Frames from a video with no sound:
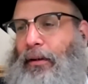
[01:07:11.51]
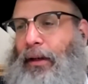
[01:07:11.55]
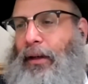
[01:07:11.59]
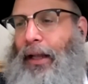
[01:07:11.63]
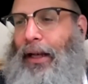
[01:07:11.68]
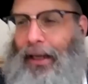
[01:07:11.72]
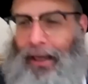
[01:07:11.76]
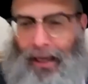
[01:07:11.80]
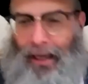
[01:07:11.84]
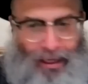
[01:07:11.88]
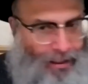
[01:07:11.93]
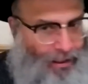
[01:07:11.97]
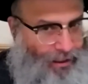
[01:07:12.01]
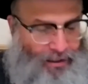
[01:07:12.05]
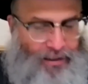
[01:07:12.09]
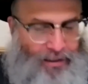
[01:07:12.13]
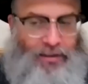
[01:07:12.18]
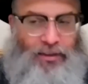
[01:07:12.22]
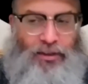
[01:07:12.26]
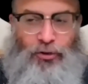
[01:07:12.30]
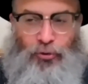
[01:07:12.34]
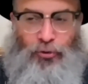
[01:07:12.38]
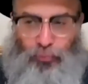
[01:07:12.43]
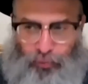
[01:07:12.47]
and again,
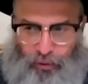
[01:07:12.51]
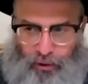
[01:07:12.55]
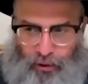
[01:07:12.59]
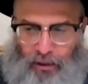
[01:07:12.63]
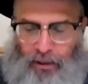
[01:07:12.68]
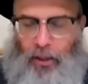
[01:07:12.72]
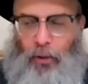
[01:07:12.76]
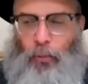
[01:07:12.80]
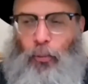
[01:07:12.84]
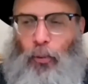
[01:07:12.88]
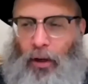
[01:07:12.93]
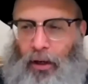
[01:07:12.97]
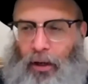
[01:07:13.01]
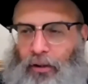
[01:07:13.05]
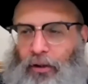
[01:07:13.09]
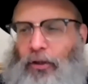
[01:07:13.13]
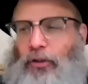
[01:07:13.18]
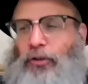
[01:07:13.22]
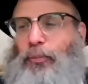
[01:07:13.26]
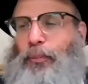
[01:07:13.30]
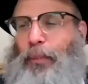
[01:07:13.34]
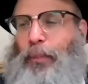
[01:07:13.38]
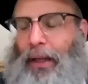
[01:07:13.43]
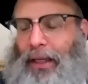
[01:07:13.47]
this is really one of
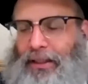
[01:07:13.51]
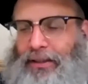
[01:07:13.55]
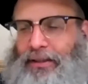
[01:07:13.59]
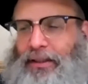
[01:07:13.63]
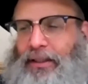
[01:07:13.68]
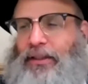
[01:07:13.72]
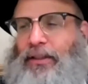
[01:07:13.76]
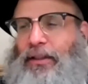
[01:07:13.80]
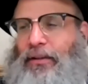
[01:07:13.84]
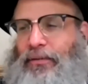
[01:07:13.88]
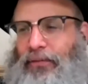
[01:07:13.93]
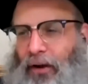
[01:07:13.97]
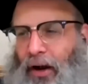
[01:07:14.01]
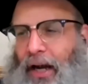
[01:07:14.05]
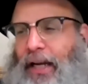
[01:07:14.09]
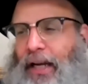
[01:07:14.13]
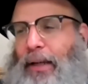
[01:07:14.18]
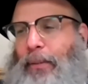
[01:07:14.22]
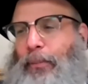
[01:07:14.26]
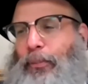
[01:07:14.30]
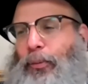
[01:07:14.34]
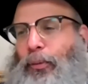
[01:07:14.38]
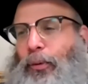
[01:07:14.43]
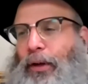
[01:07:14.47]
those basic
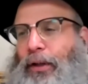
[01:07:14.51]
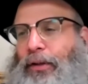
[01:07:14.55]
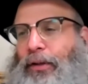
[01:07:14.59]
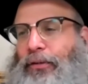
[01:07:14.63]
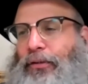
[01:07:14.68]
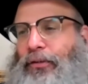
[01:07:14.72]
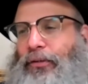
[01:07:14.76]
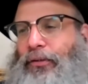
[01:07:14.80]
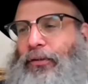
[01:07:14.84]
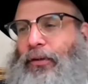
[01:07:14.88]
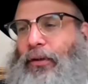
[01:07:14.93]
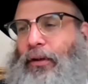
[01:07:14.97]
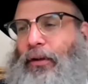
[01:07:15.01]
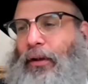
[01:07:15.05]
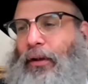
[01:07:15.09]
dividing points